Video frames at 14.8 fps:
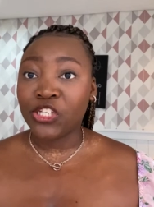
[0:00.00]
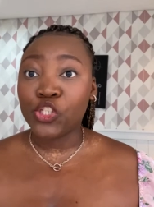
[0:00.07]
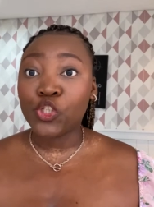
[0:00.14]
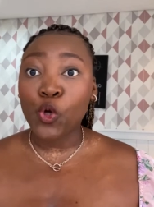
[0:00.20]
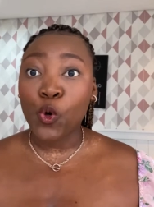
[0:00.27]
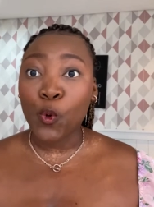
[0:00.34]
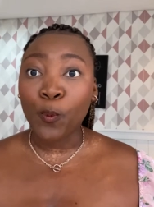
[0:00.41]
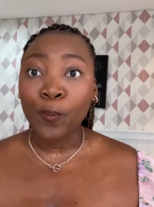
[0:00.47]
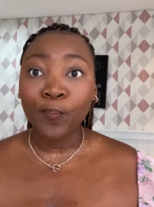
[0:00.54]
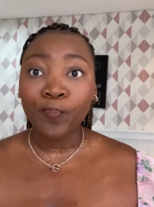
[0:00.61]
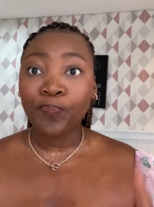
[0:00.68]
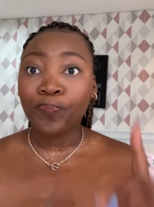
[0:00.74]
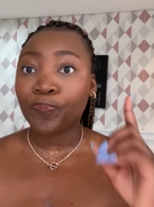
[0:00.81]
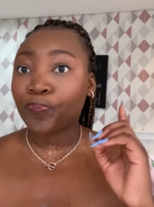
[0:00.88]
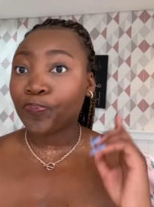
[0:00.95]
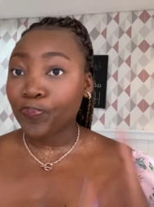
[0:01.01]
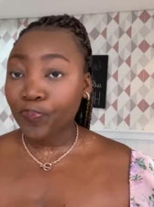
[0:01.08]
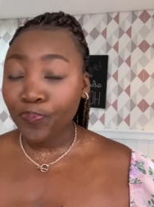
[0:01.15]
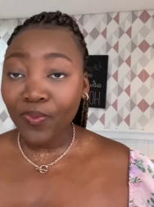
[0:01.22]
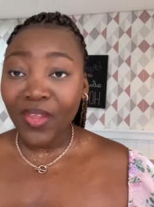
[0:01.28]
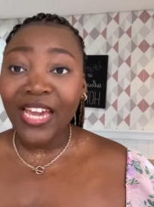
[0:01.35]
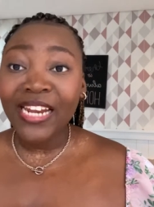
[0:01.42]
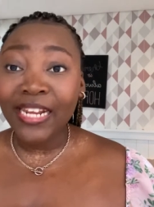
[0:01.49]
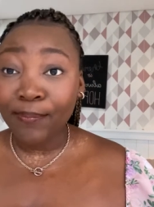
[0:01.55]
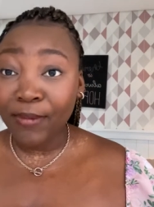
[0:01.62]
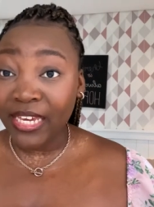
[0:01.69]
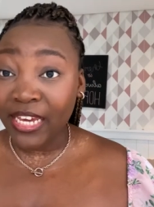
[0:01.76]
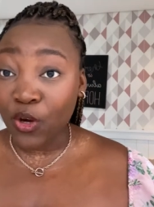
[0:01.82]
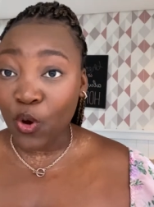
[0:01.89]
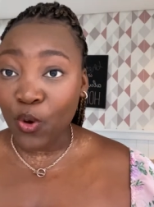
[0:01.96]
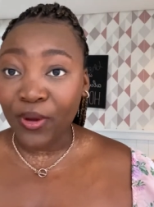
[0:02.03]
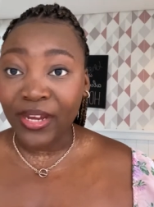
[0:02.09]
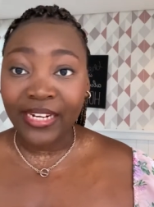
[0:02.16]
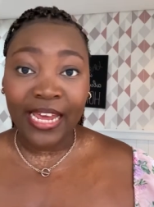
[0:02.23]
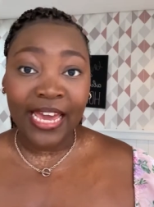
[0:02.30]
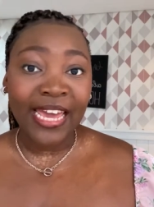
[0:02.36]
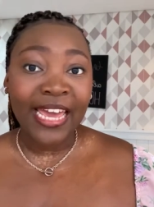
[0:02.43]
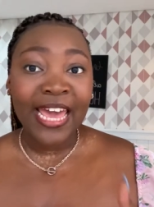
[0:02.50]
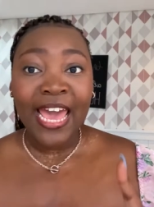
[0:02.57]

So let me get going, man. Eh?